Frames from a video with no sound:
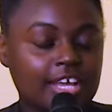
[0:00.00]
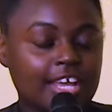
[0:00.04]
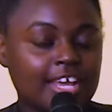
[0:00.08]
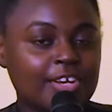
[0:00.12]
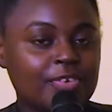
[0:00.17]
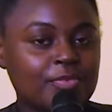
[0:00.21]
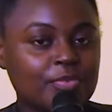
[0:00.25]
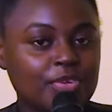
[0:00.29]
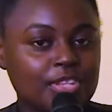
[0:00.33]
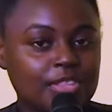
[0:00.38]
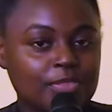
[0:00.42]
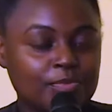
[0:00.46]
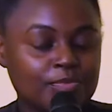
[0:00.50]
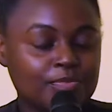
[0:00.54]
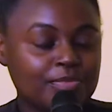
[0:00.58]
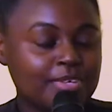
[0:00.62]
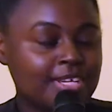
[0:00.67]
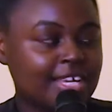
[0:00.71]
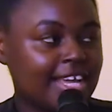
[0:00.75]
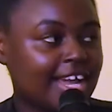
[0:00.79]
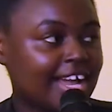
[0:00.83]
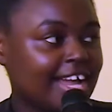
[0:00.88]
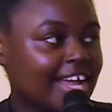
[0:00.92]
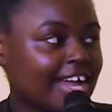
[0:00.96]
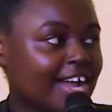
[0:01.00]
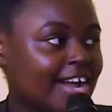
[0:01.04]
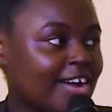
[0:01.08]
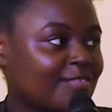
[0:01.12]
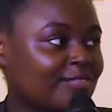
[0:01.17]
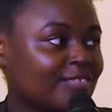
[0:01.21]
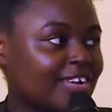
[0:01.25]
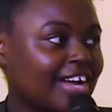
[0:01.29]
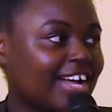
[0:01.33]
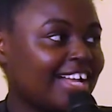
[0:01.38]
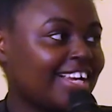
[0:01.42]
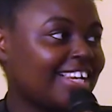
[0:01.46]
and with me I
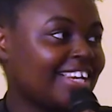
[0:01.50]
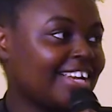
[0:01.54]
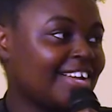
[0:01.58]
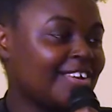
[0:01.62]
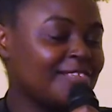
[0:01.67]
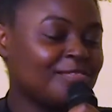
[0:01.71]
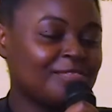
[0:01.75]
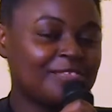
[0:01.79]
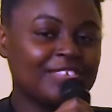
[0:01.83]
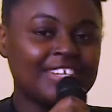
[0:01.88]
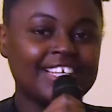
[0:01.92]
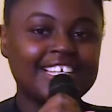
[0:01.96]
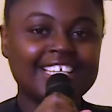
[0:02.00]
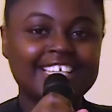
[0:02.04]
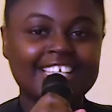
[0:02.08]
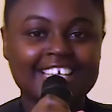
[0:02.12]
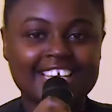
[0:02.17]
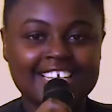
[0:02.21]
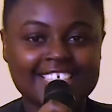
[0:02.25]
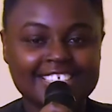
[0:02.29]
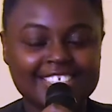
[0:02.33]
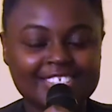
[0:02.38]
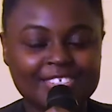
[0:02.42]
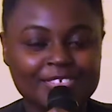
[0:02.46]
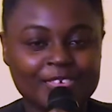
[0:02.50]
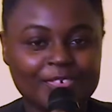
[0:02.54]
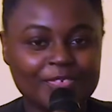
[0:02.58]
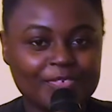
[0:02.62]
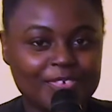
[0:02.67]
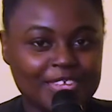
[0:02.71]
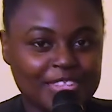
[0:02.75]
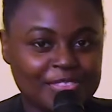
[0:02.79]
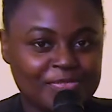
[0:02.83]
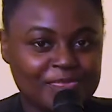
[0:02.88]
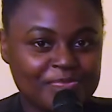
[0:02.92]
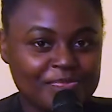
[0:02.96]
have a lovely guest
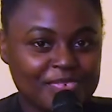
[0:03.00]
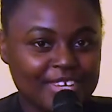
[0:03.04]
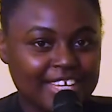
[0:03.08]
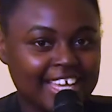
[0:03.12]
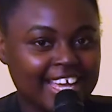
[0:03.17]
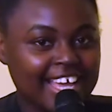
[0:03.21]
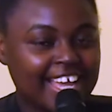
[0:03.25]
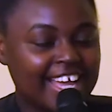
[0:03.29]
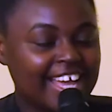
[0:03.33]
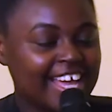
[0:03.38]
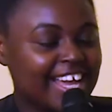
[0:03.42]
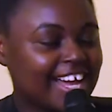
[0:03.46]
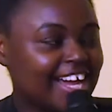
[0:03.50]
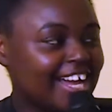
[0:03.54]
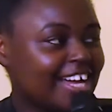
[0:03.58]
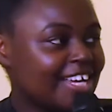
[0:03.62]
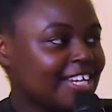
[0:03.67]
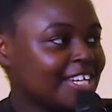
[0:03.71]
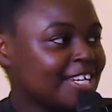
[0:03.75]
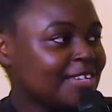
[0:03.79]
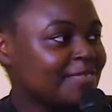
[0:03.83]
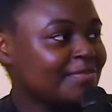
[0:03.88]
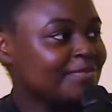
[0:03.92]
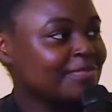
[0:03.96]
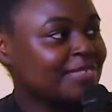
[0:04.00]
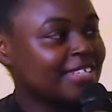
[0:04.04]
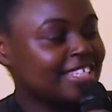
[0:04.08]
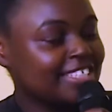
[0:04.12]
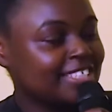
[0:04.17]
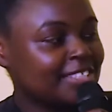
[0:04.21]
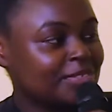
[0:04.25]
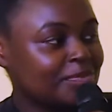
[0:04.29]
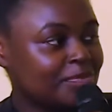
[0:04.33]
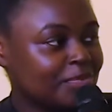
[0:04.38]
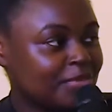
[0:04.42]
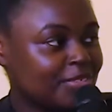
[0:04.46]
with me. Her name
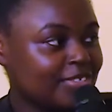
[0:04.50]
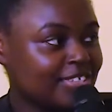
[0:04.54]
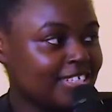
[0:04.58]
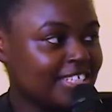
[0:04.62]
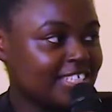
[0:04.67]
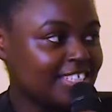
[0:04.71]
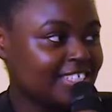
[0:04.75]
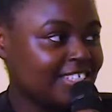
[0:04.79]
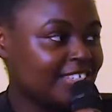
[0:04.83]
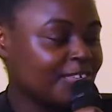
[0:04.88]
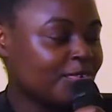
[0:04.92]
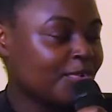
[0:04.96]
is Purity